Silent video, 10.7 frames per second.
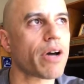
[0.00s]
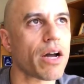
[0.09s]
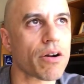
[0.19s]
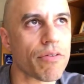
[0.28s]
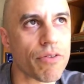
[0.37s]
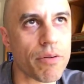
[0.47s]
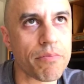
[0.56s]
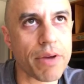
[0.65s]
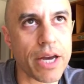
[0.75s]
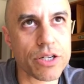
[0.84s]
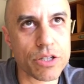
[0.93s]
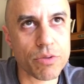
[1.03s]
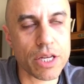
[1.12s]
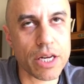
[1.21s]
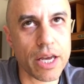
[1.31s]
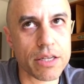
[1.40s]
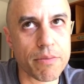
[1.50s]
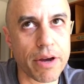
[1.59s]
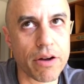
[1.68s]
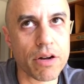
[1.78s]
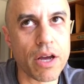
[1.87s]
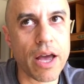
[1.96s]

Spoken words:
gotten are from patients with EDS about